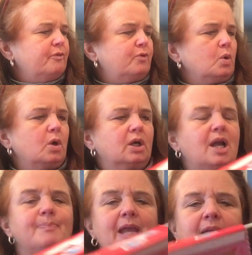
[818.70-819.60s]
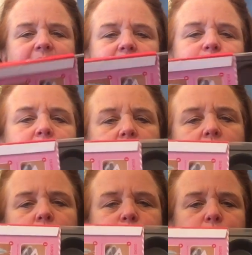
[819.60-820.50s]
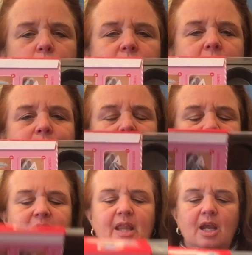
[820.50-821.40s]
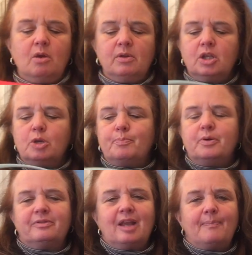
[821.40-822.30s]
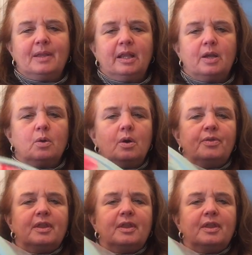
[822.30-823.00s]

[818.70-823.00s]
for cupcakes you put your cupcakes in there and then you put, snap the lid on.